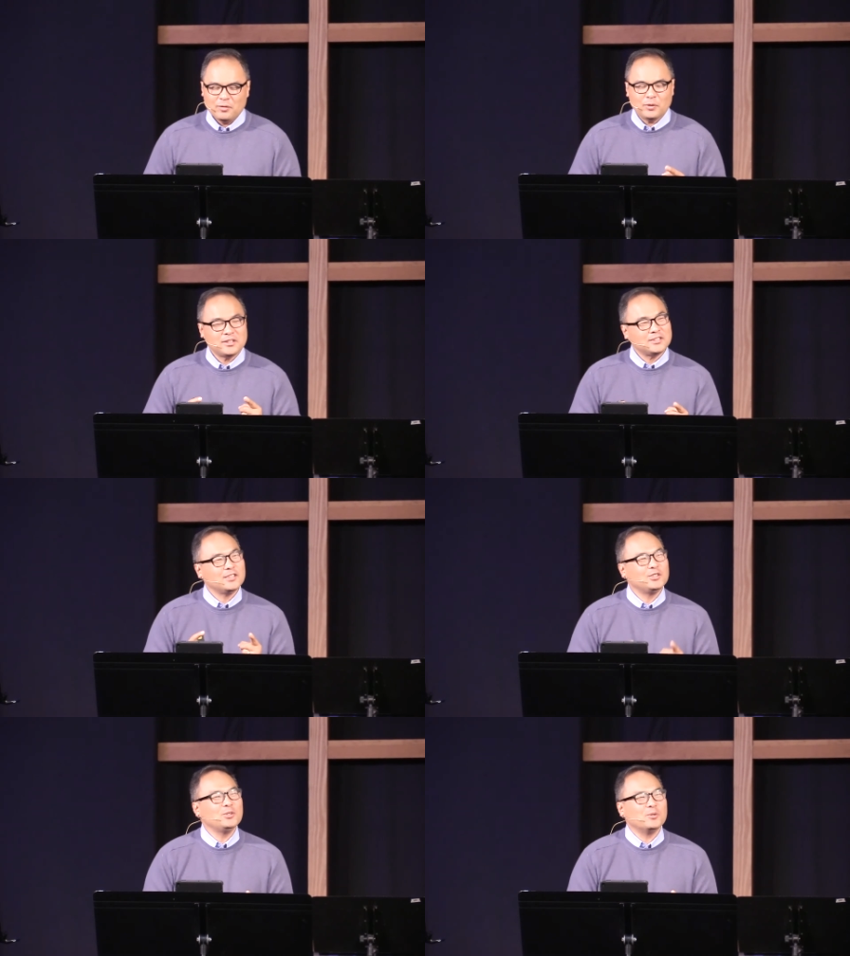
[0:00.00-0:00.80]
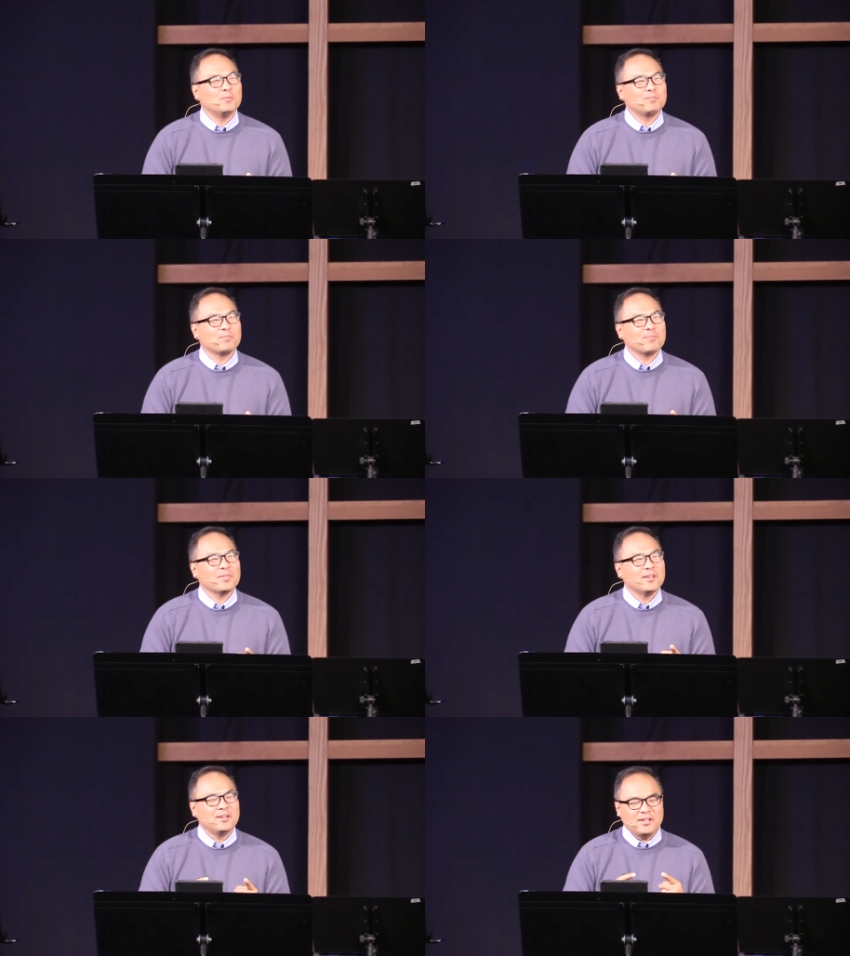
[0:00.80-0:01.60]
What does he do?
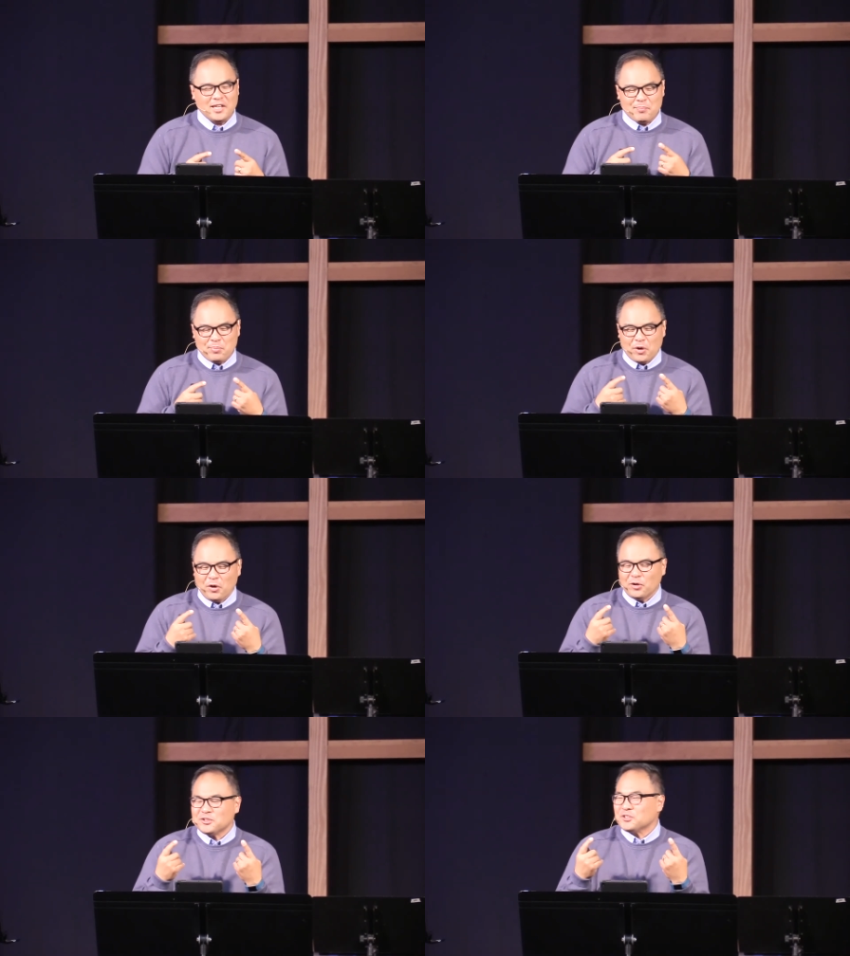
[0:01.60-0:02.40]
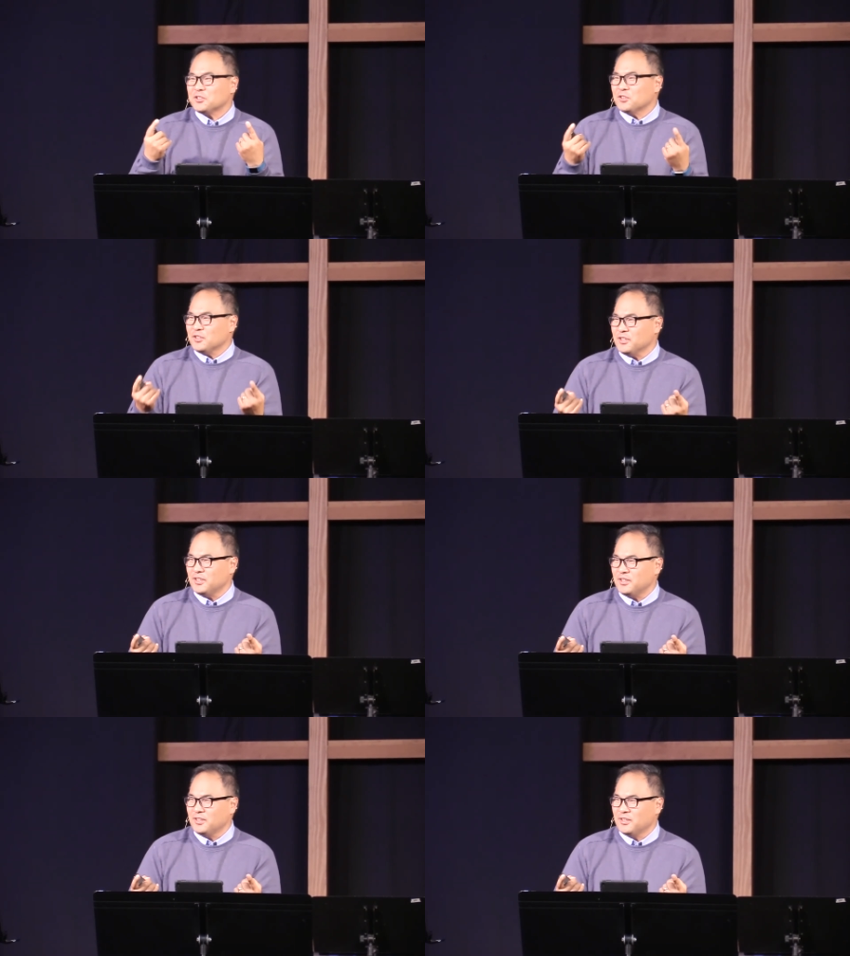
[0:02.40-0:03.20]
He
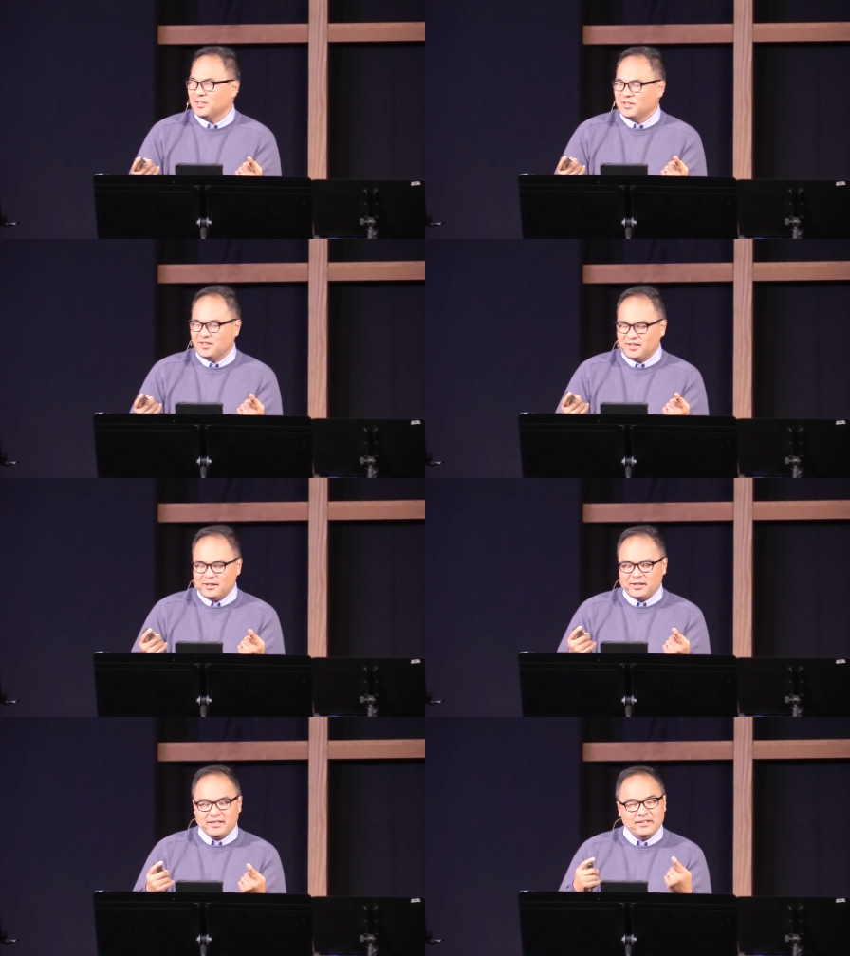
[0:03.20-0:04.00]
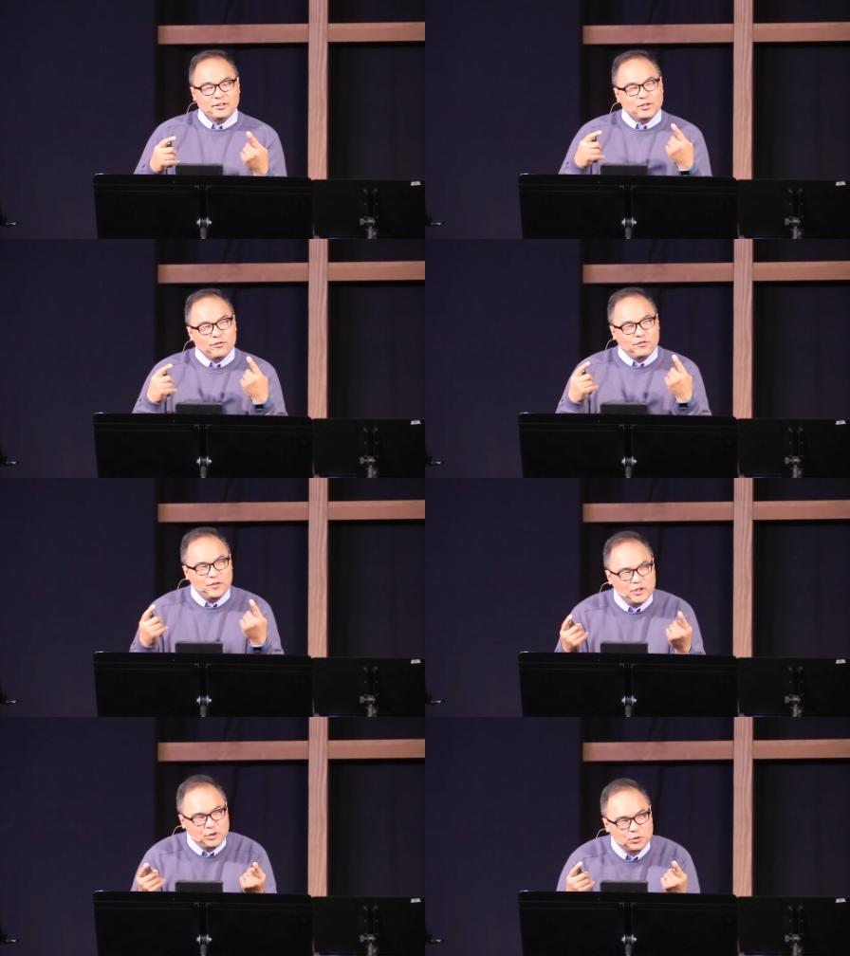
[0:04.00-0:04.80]
personally,
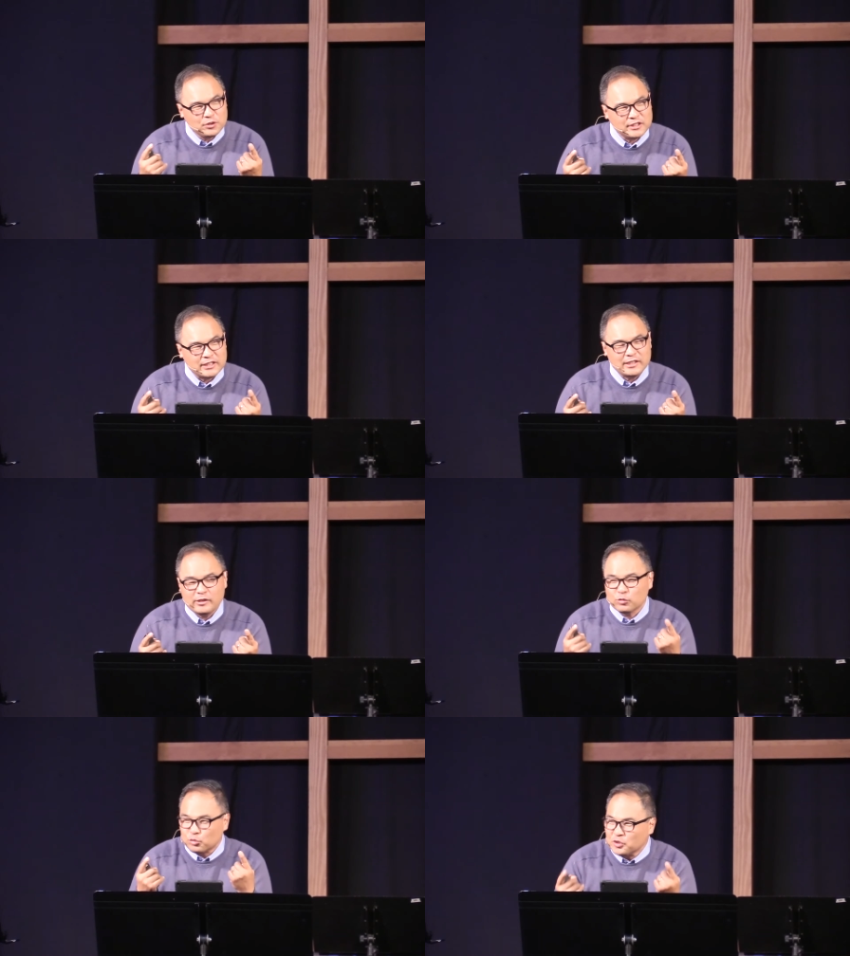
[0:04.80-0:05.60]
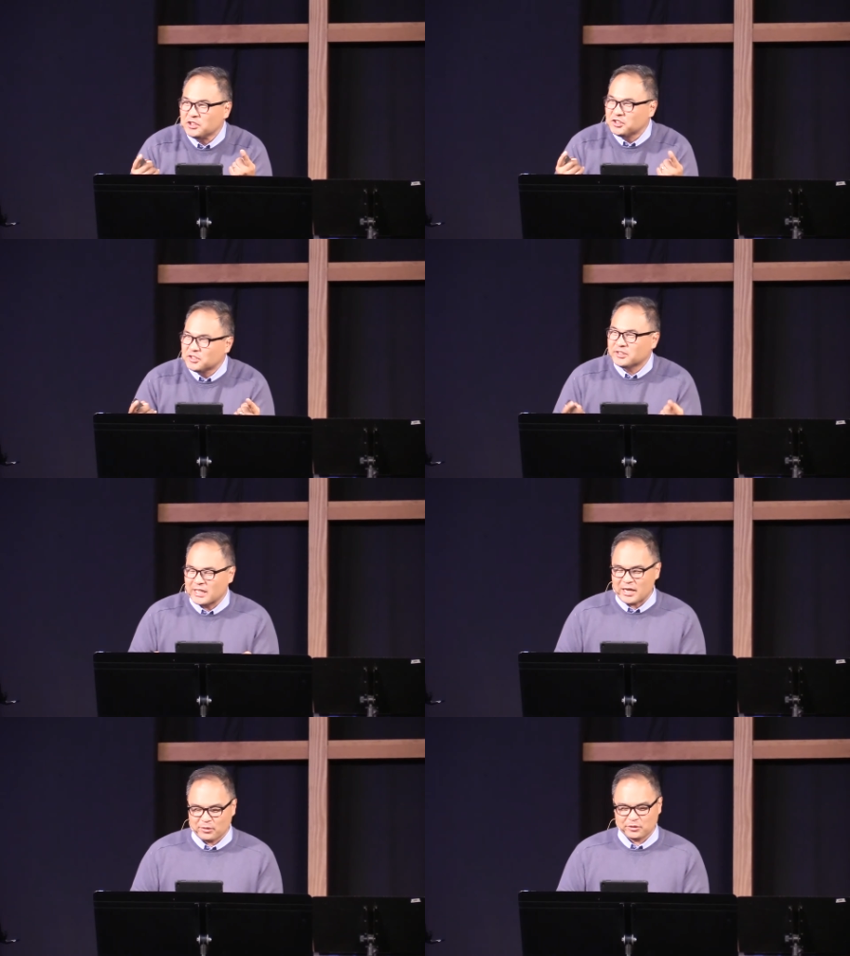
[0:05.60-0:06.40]
individually reaches
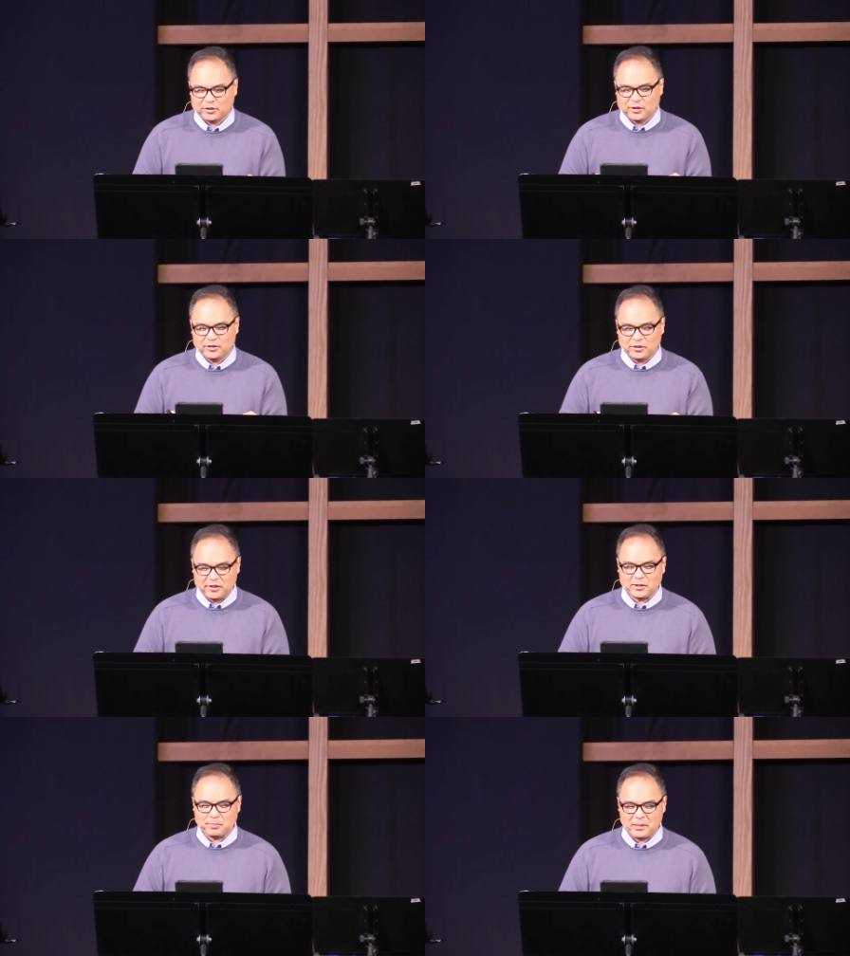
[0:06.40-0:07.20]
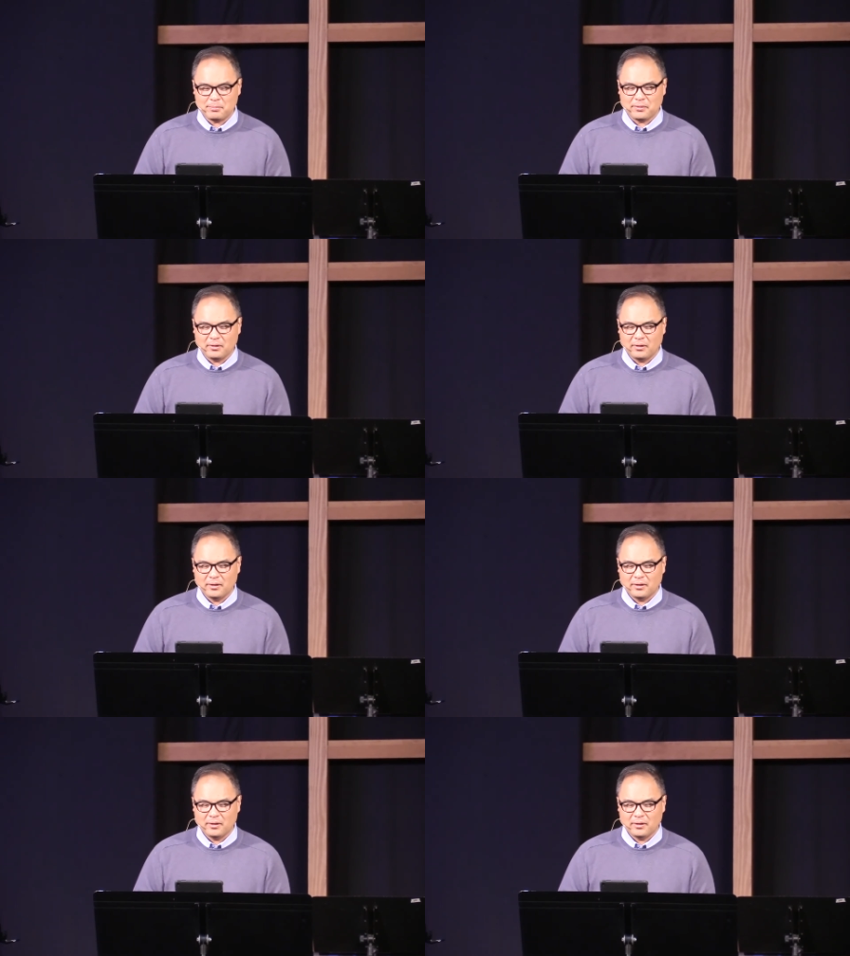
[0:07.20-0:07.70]
out to these people.